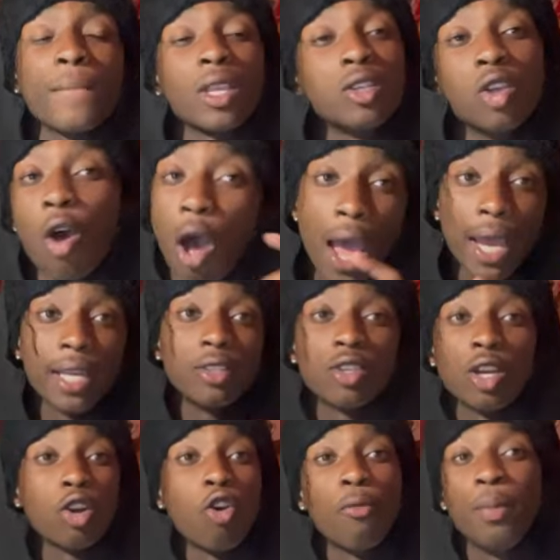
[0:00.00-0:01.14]
So I ain't
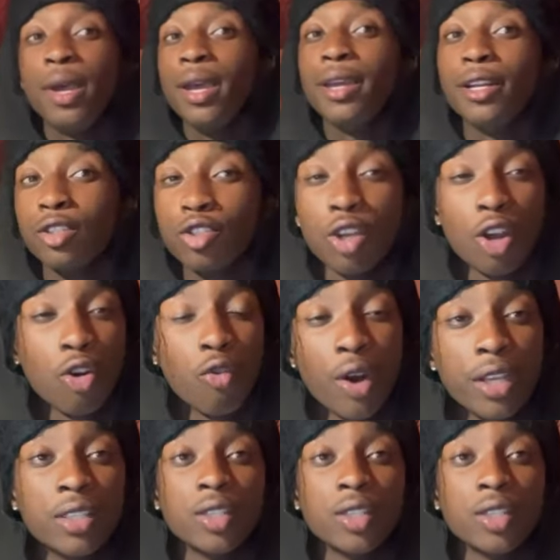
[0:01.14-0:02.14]
trying to go back to trying to rate